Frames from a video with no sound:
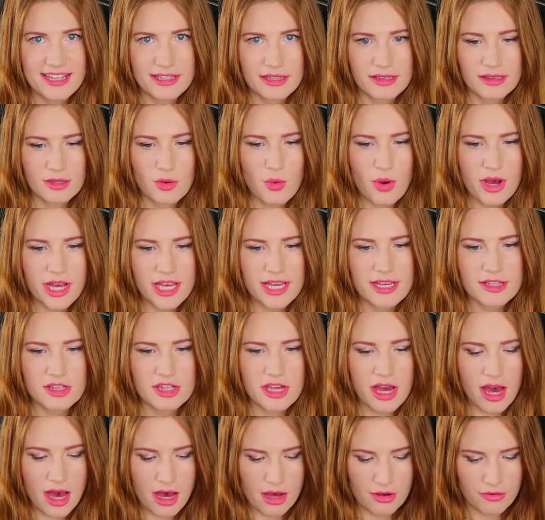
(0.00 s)
and it's quite
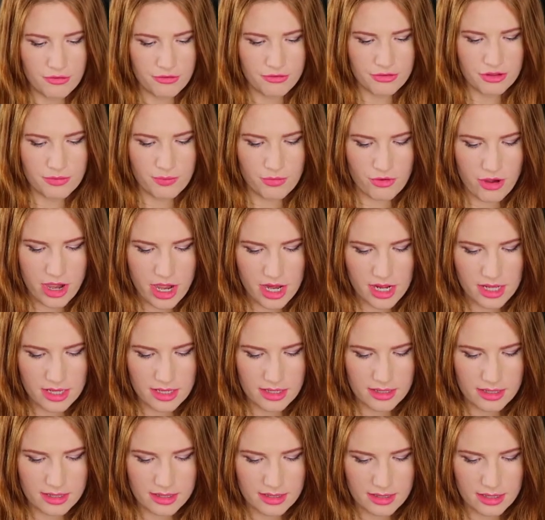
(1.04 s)
tough to
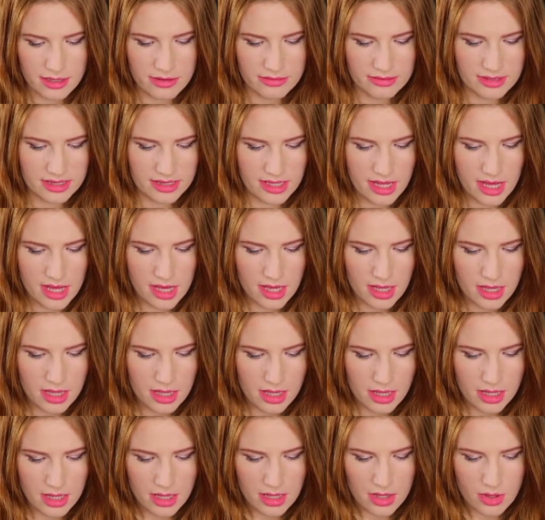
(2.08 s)
break, I would say.
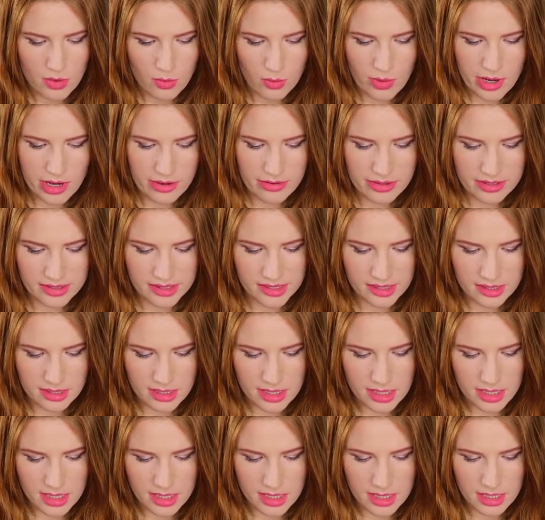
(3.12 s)
Whereas
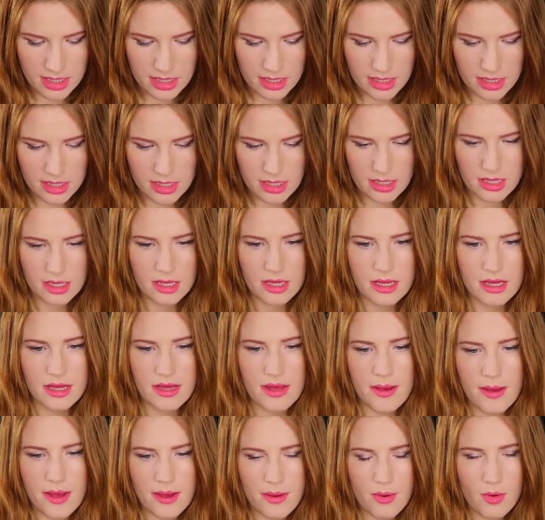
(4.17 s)
the
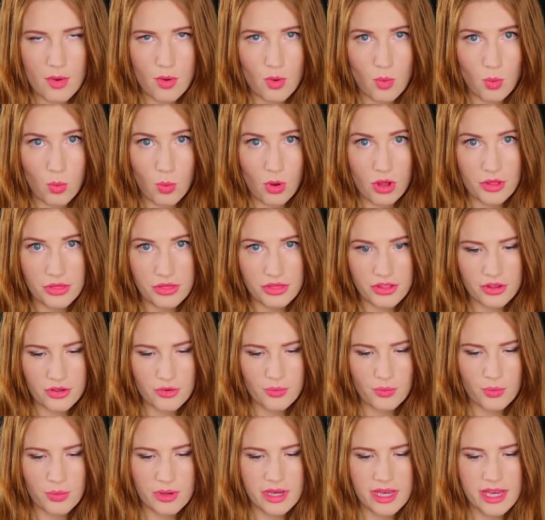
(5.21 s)
one
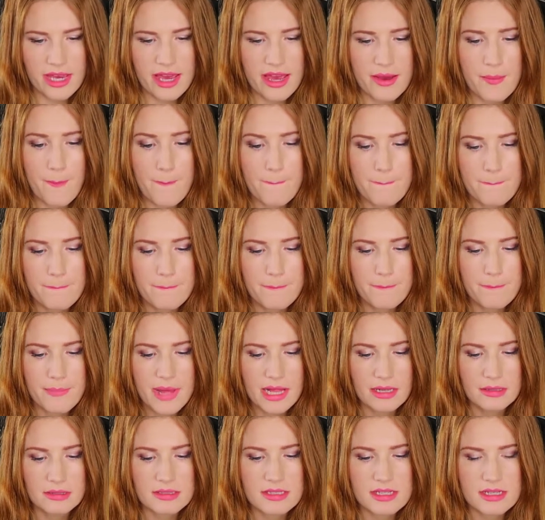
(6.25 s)
that we
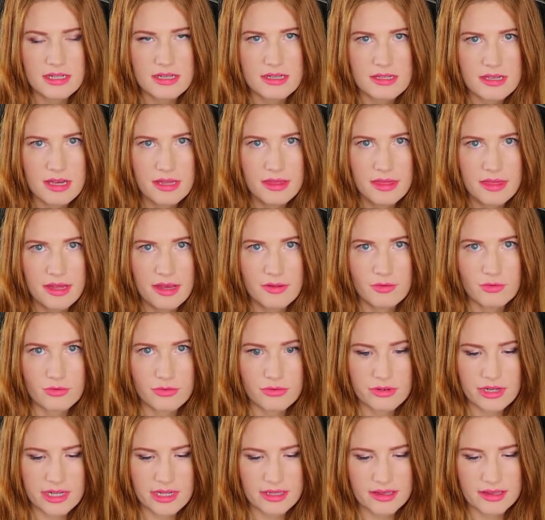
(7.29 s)
melted and
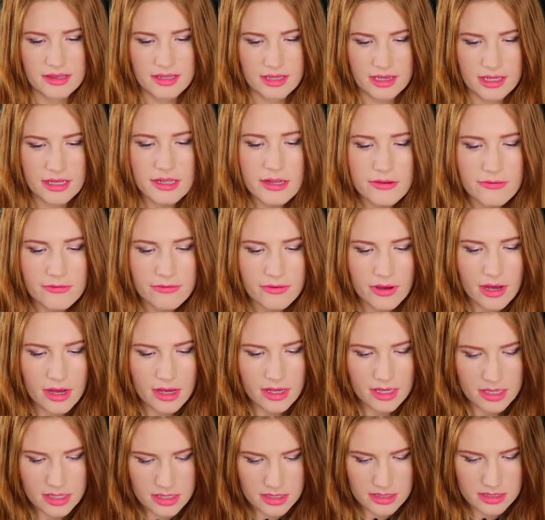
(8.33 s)
then
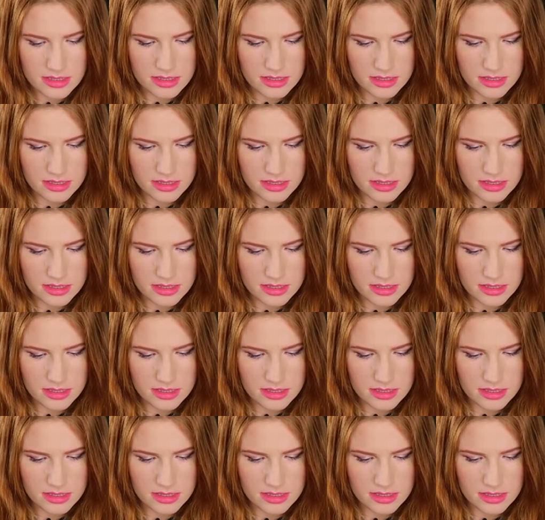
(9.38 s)
re-solidified